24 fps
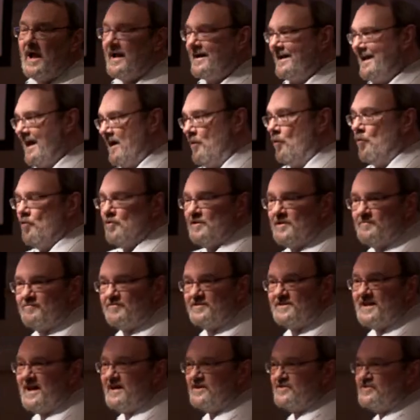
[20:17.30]
Get all your
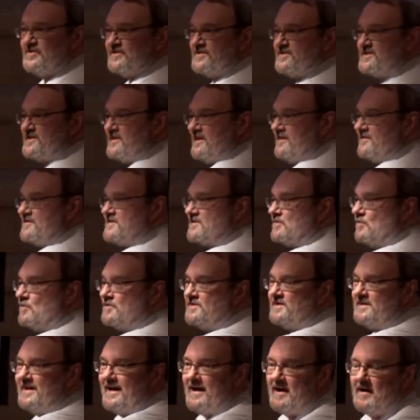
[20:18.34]
production stuff
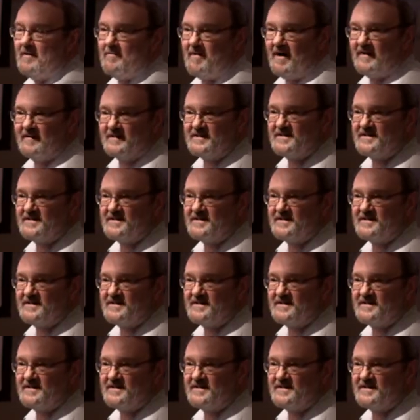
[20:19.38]
sorted out by the